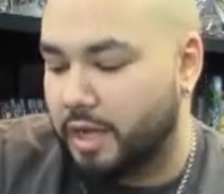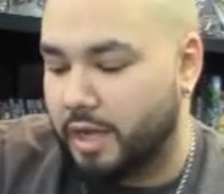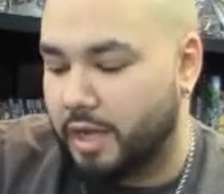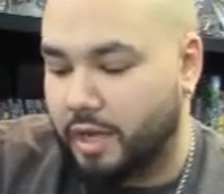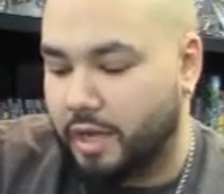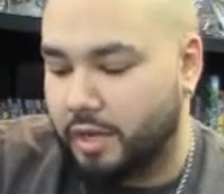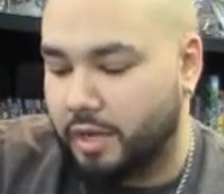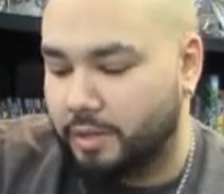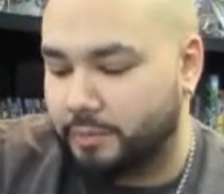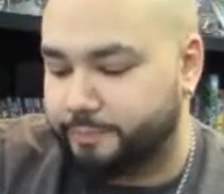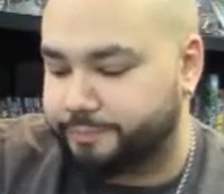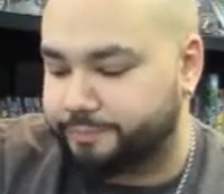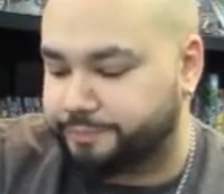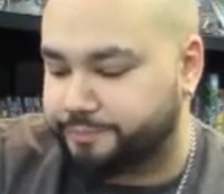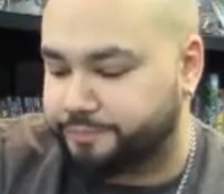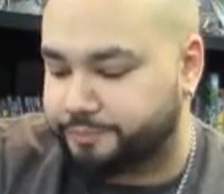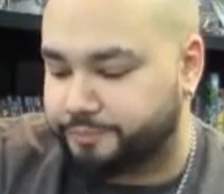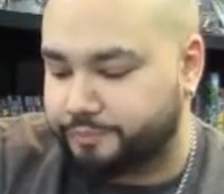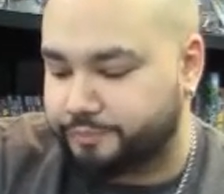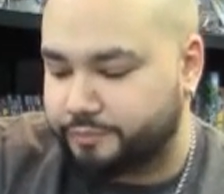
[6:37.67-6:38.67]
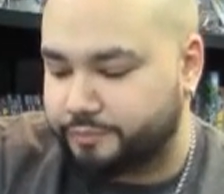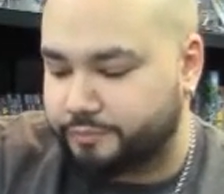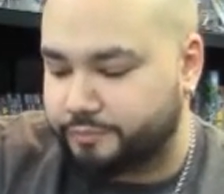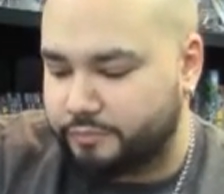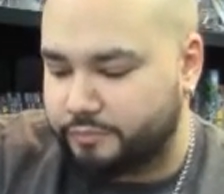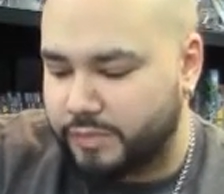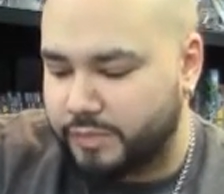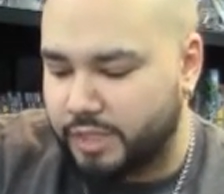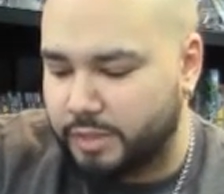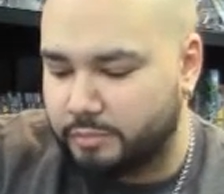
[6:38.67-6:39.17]
Um,
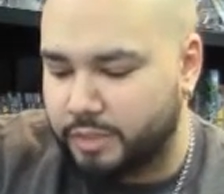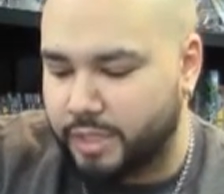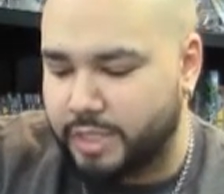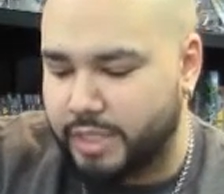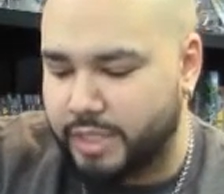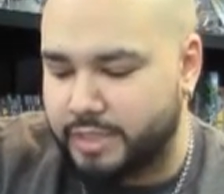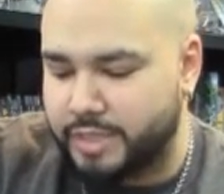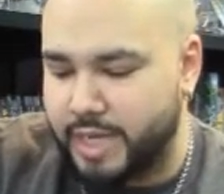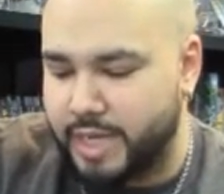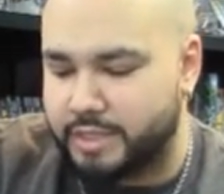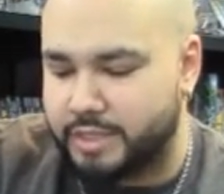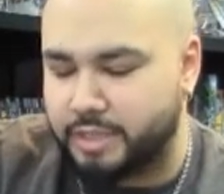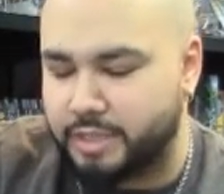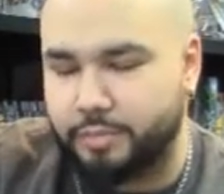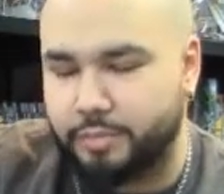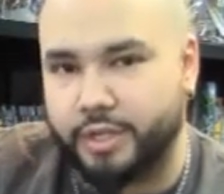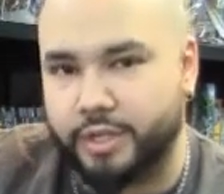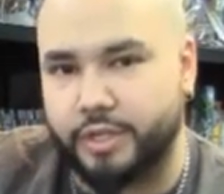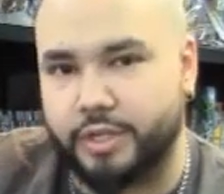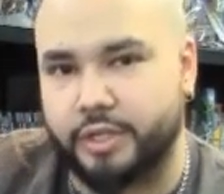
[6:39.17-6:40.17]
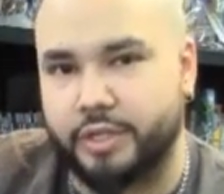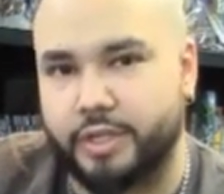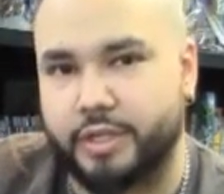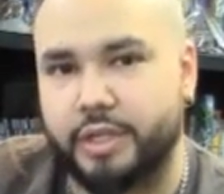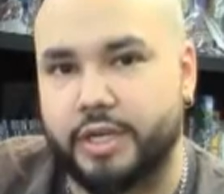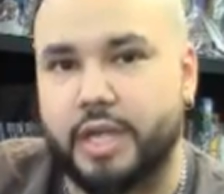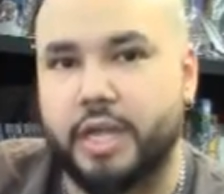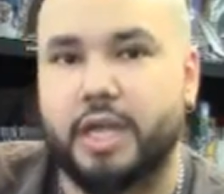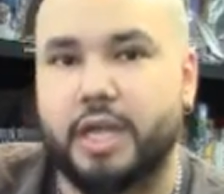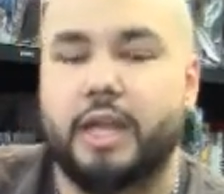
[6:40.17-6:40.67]
but it's actually pretty
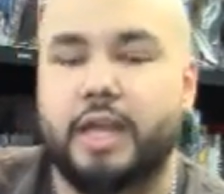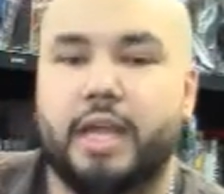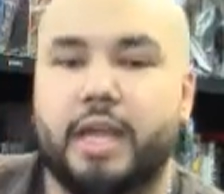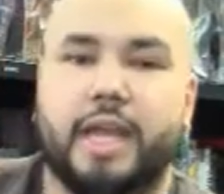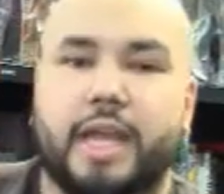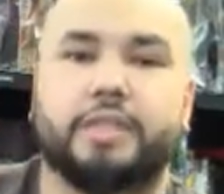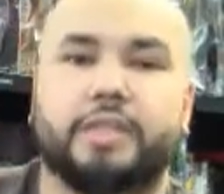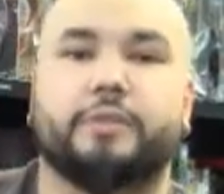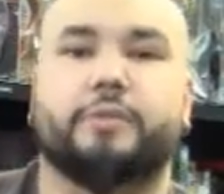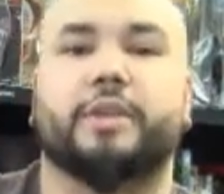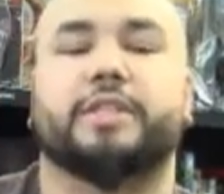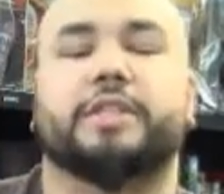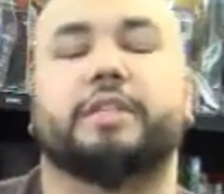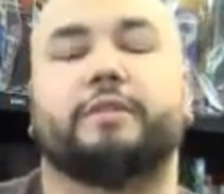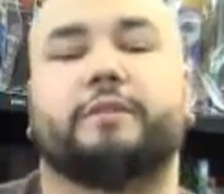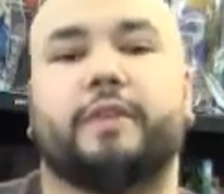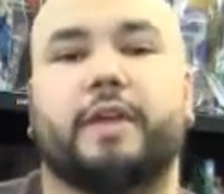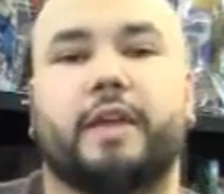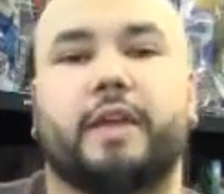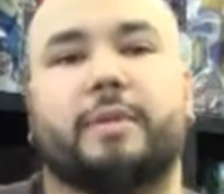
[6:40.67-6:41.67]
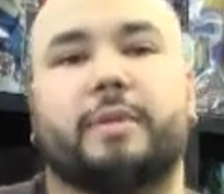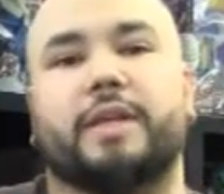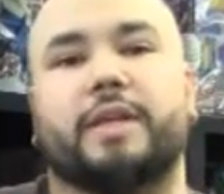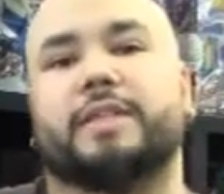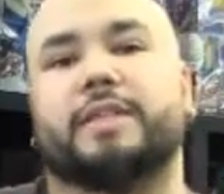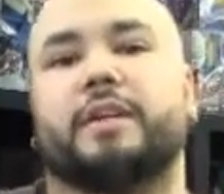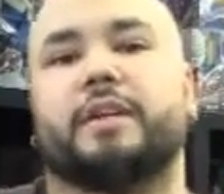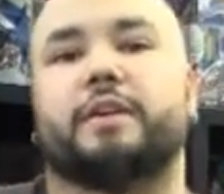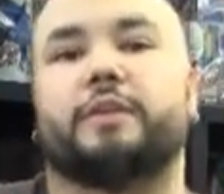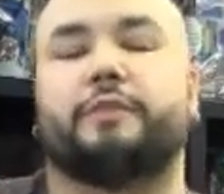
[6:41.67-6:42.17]
good as a wrestling fan
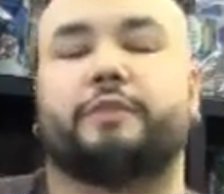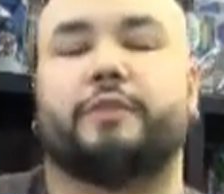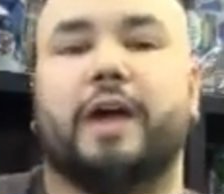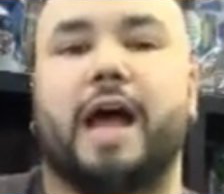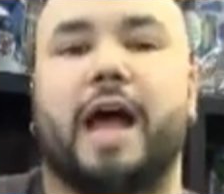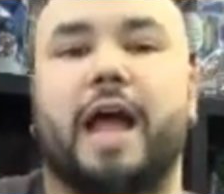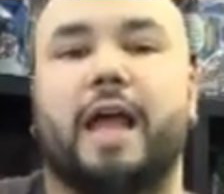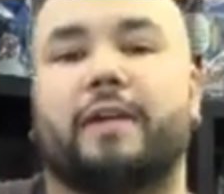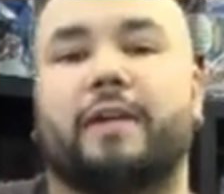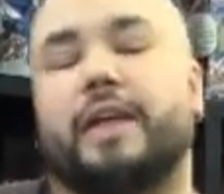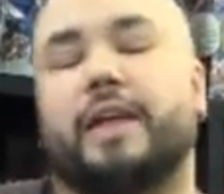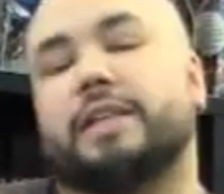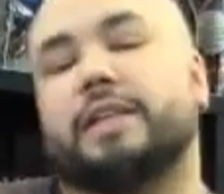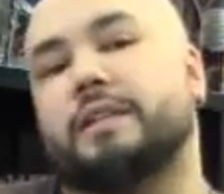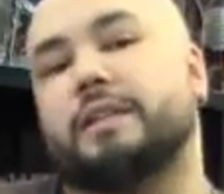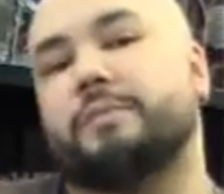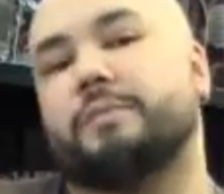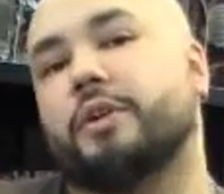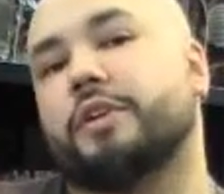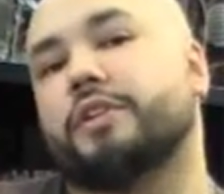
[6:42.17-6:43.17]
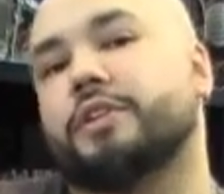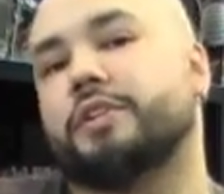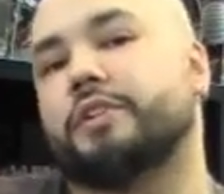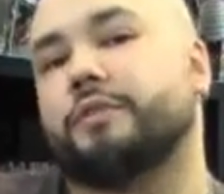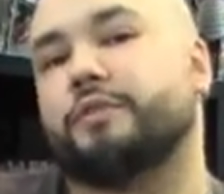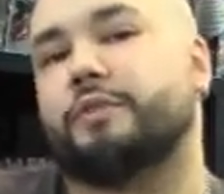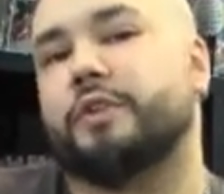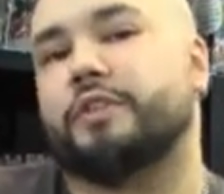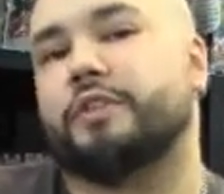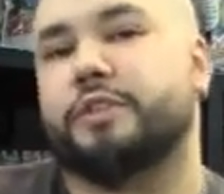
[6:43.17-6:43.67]
myself, I actually purchased the
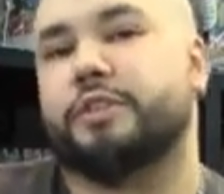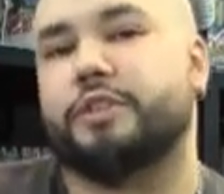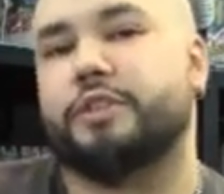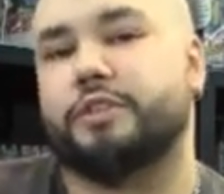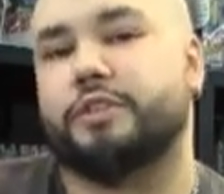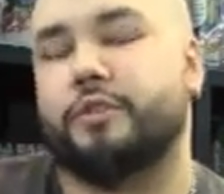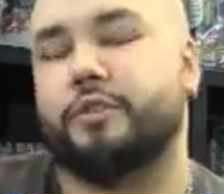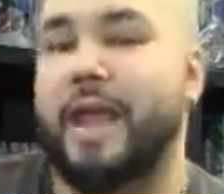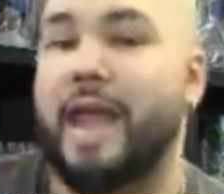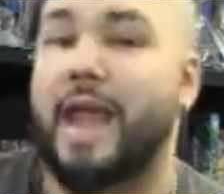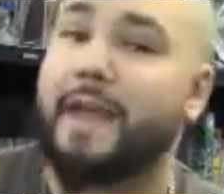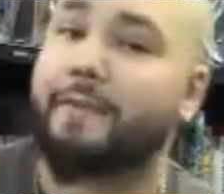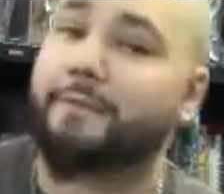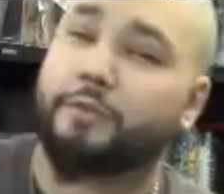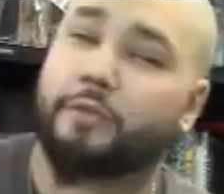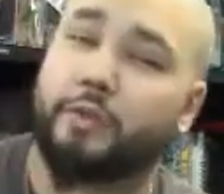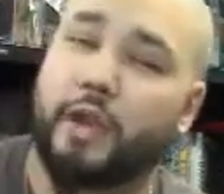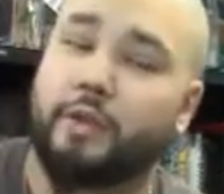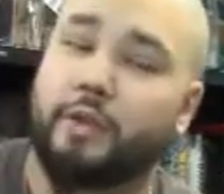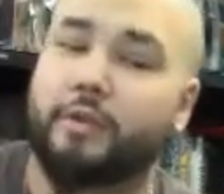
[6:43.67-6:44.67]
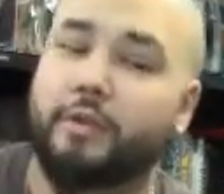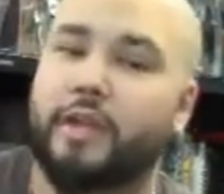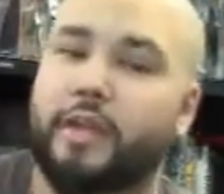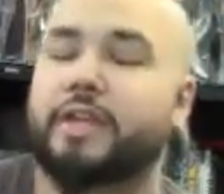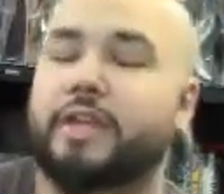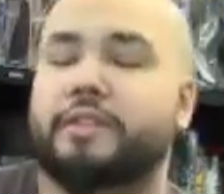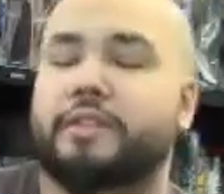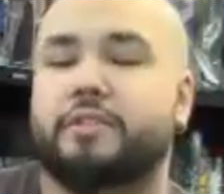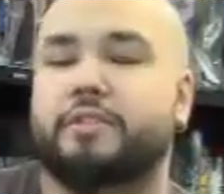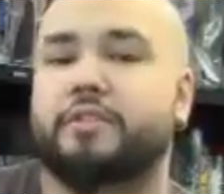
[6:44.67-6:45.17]
first issue after I read it. I
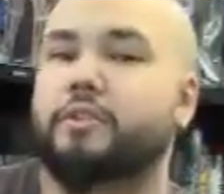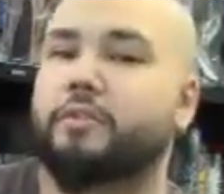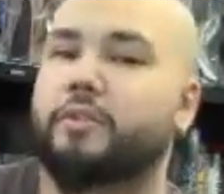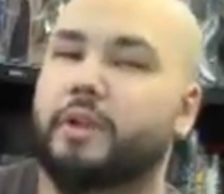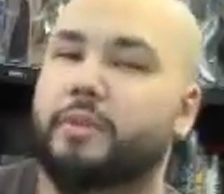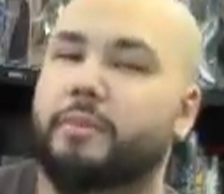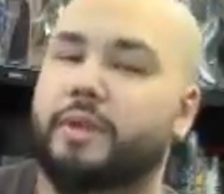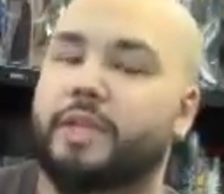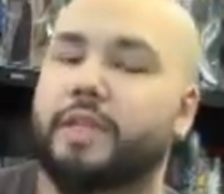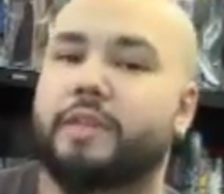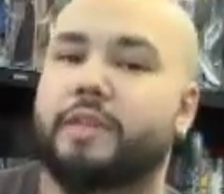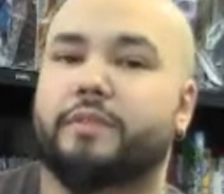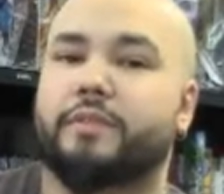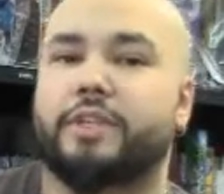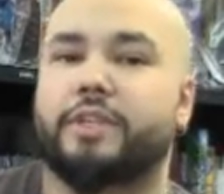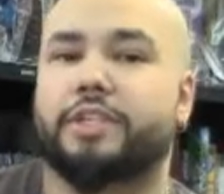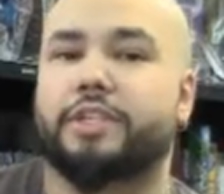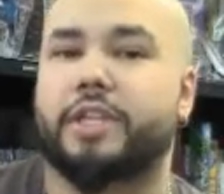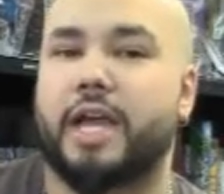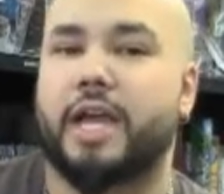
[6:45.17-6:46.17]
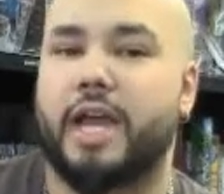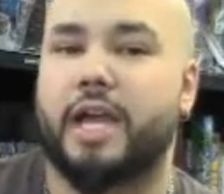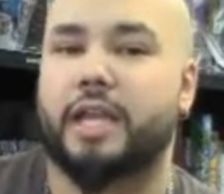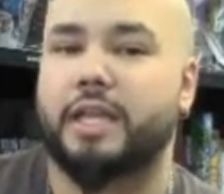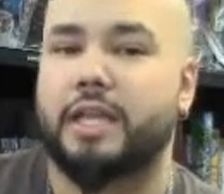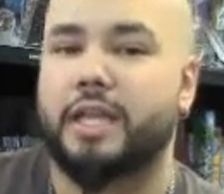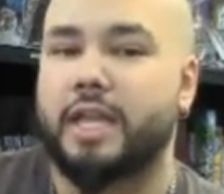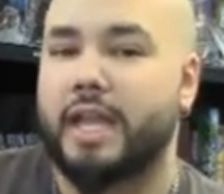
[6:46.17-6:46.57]
says, you know what, I'm going to give it a shot.